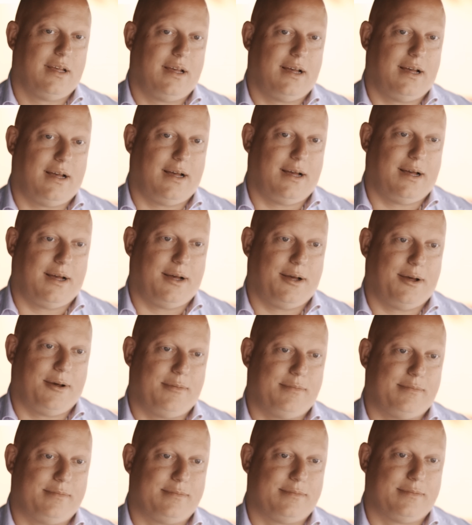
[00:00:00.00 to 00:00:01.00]

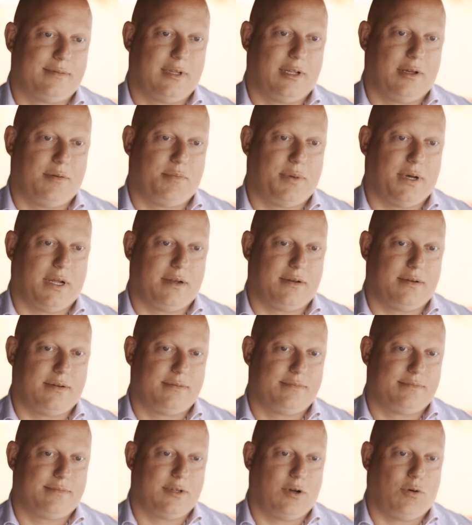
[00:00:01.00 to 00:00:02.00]
But
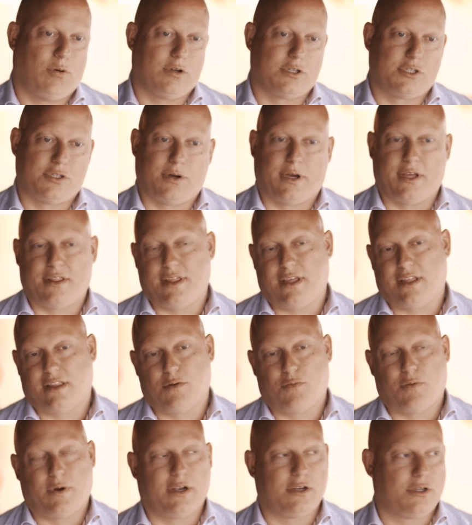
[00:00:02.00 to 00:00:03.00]
also, I think
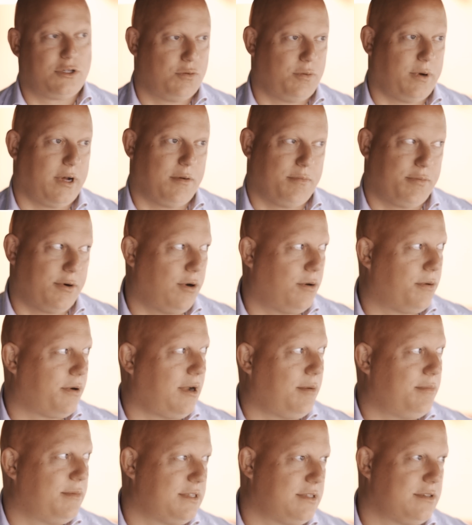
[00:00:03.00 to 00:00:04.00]
the one-to-one
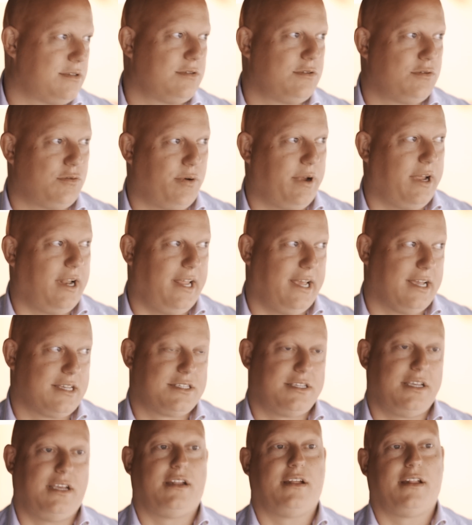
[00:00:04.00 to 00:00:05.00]
program really
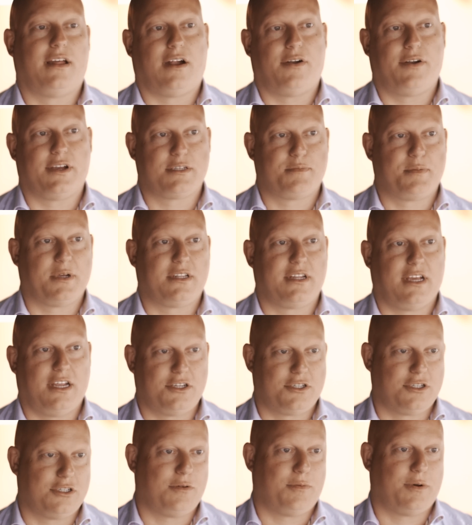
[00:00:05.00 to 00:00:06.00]
exceeded our
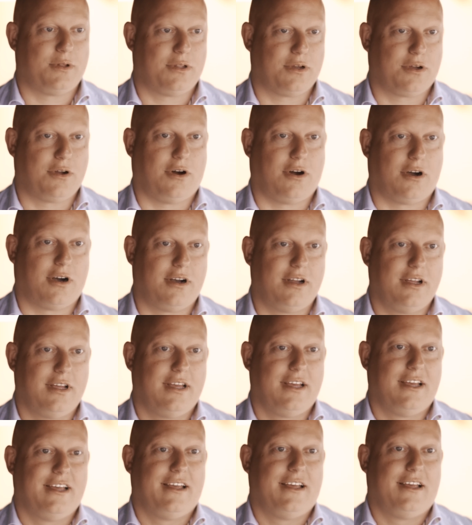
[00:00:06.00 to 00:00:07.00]
expectations of what the car
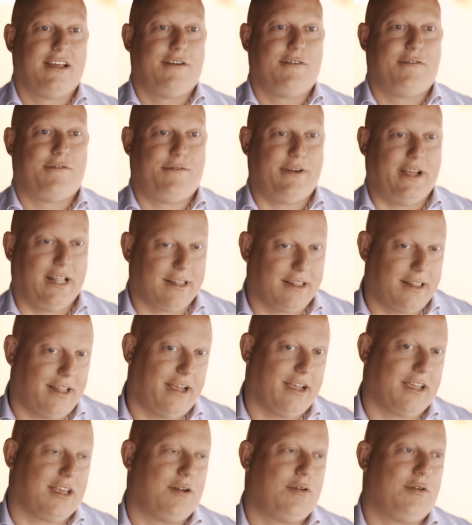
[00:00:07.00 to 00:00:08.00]
felt
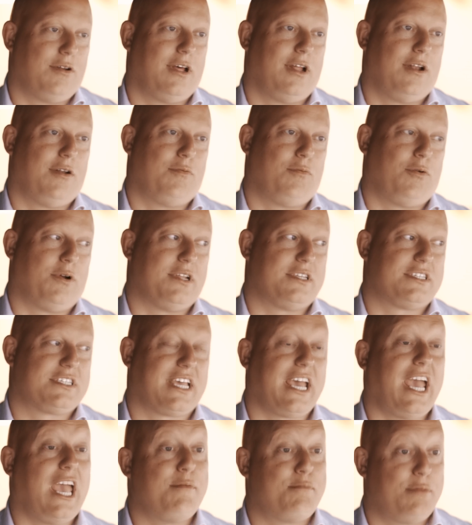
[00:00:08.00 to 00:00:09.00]
like and what it's
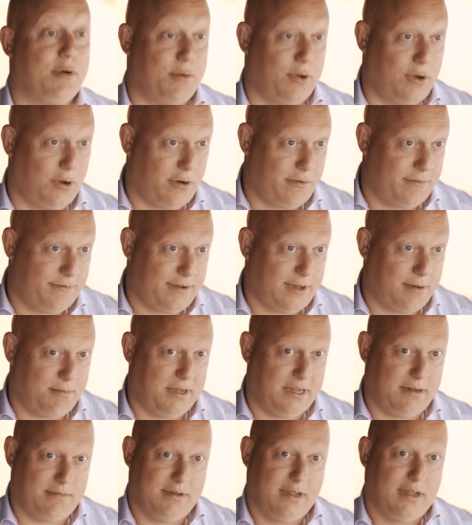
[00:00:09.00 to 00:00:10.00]
capable of. I
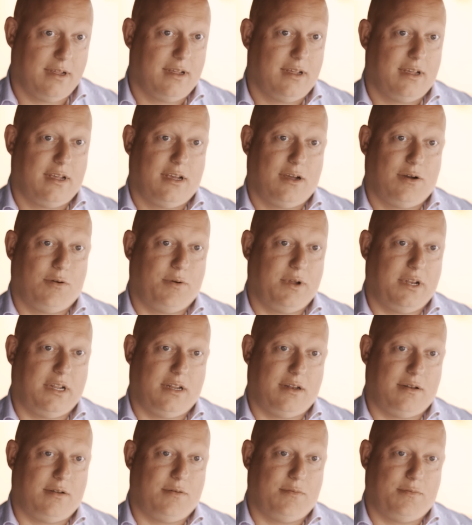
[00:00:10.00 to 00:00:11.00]
mean, we
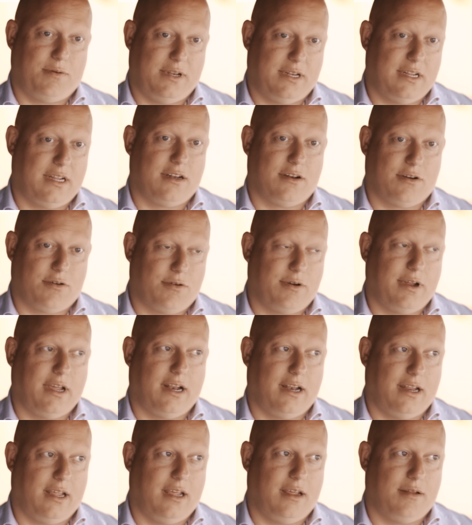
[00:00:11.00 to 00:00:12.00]
didn't
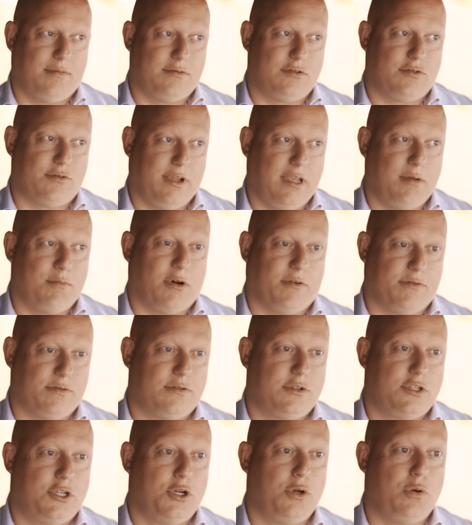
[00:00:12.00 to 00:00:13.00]
really dream of
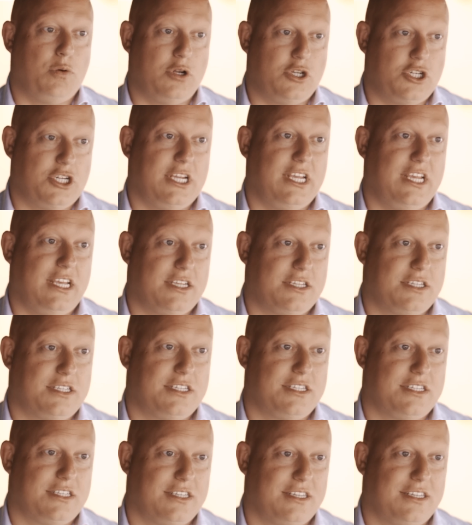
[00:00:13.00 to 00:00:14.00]

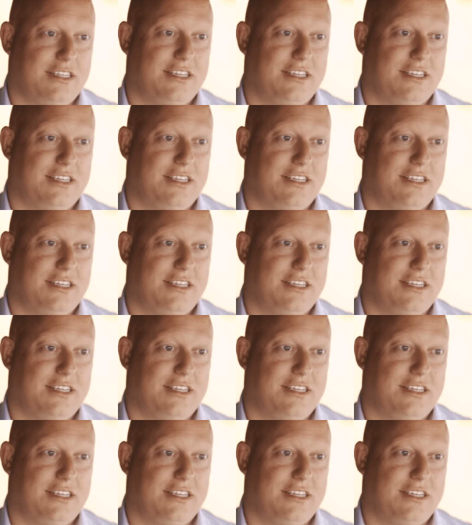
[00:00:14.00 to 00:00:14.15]
2Gs